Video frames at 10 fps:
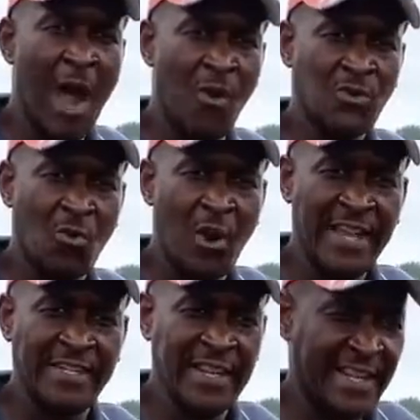also
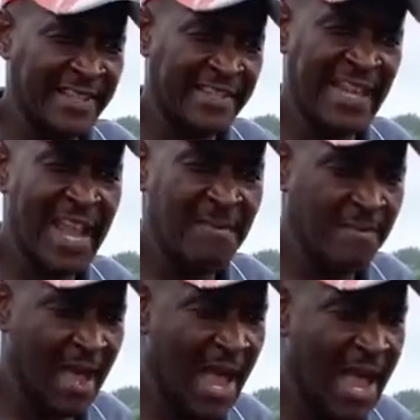collecting the same
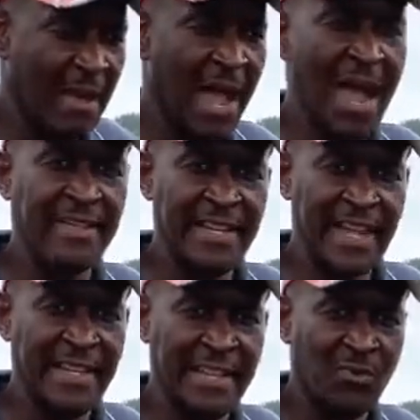
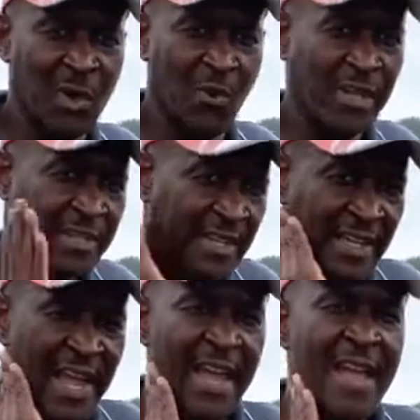data that we're collecting
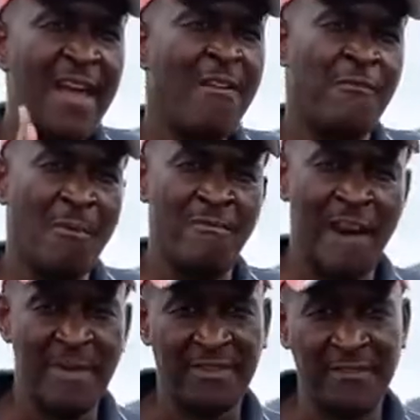here from
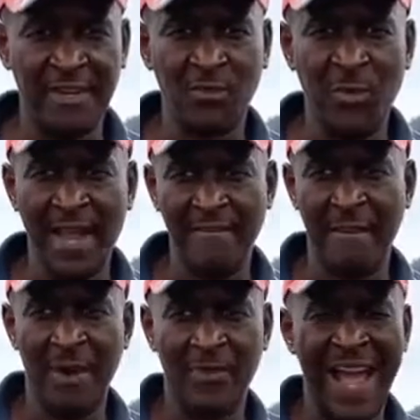farmers' fields. We have
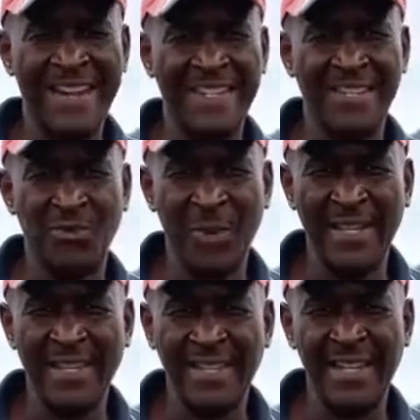about 100 to
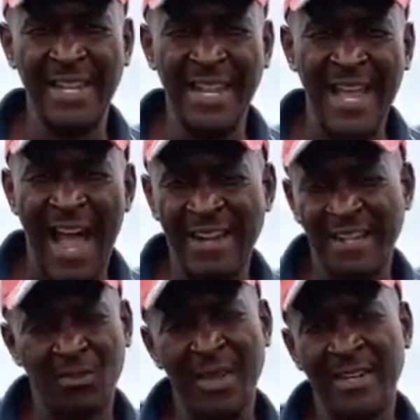
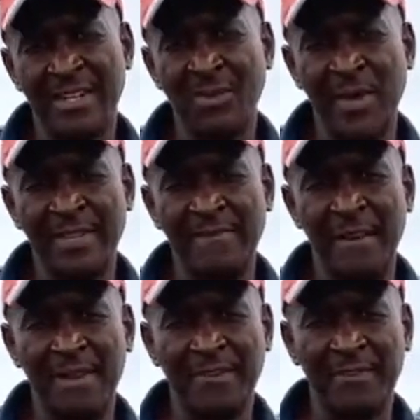120
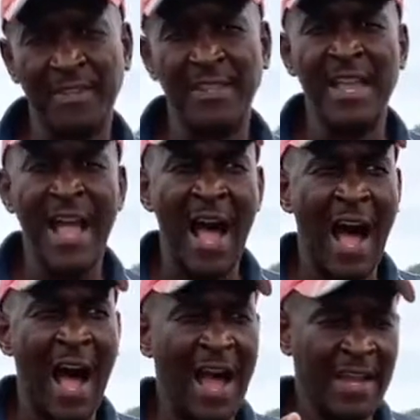farmers' fields
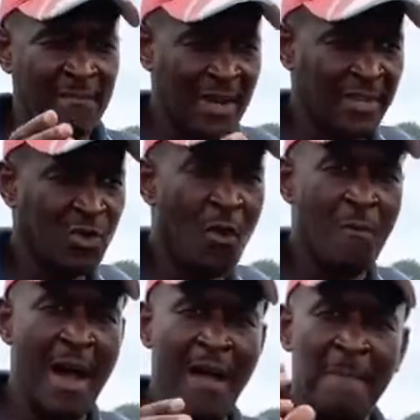in
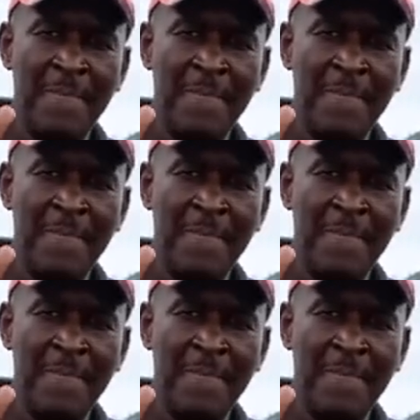Manitoba,